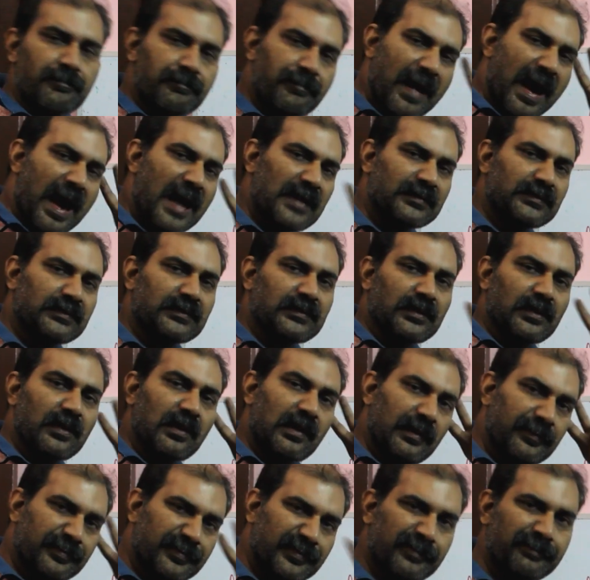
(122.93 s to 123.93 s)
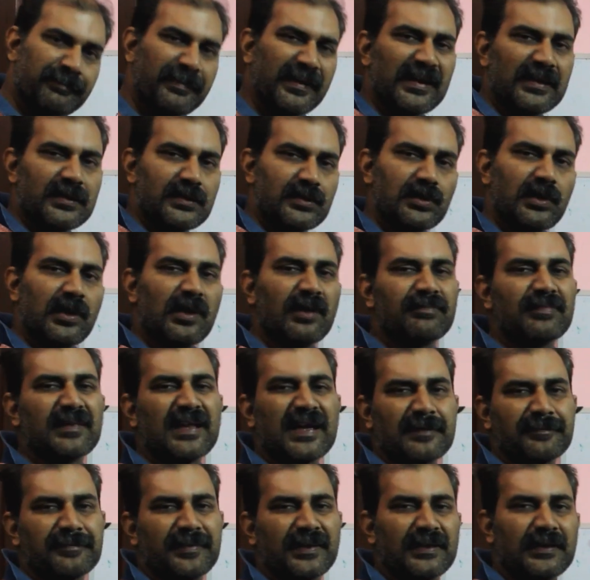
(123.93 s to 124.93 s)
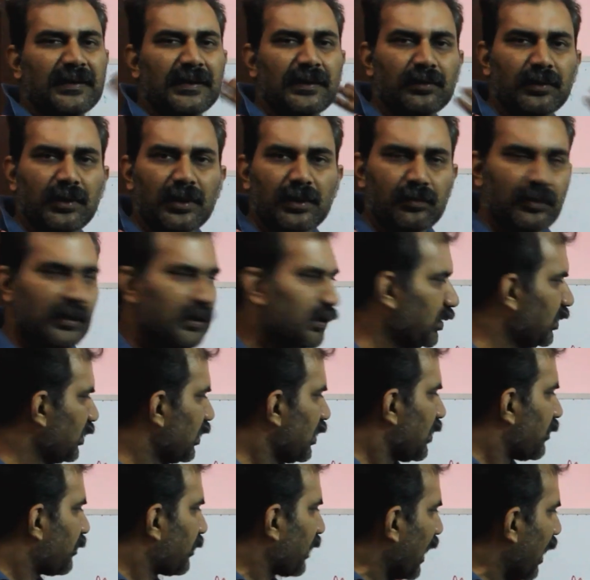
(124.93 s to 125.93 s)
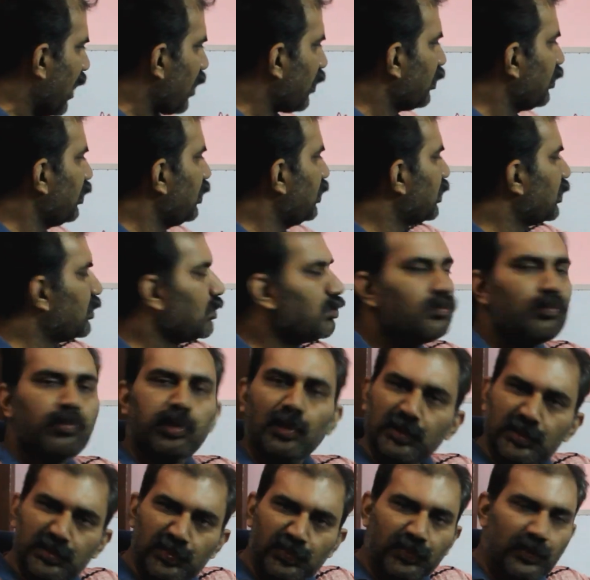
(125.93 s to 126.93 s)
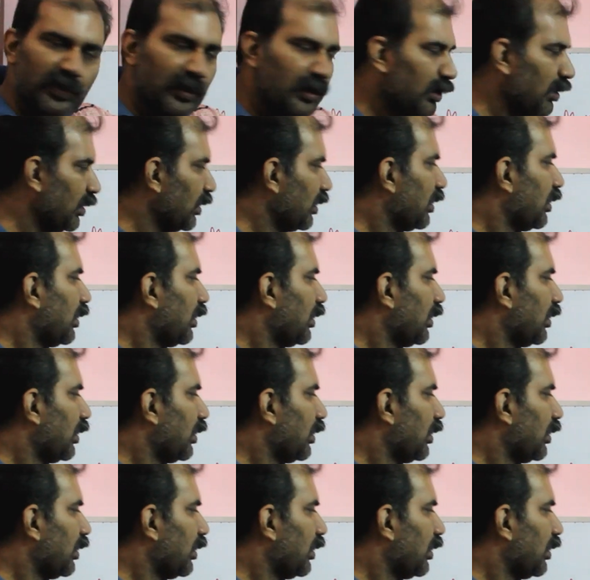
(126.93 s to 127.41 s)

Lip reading: part of speech of that particular word. Proud, boastful,